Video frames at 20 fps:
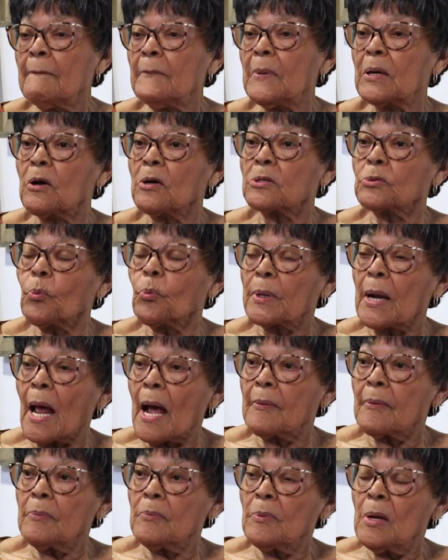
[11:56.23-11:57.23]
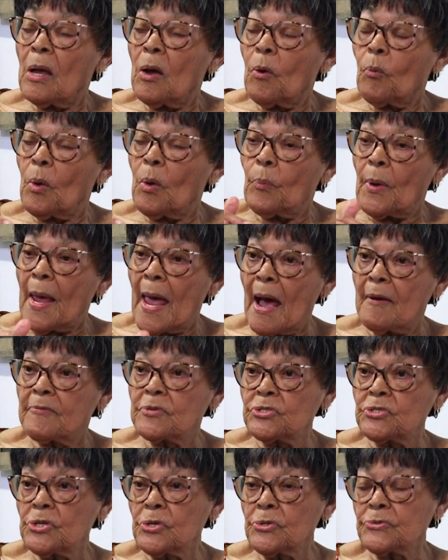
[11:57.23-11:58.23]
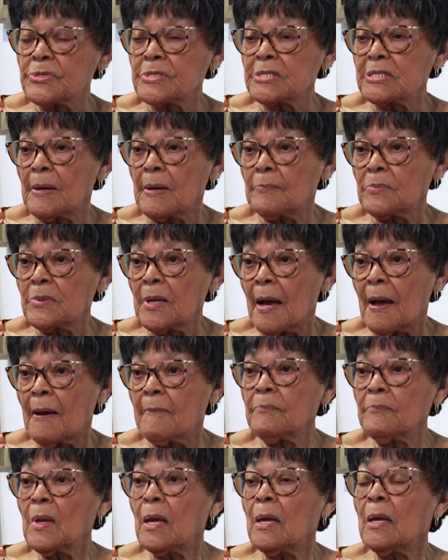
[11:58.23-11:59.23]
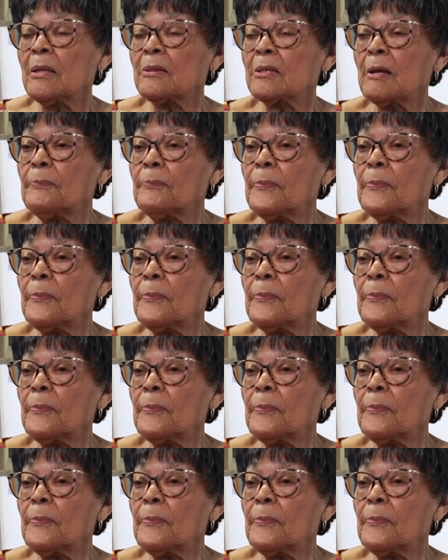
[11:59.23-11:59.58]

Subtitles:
Because when we have children sometimes, the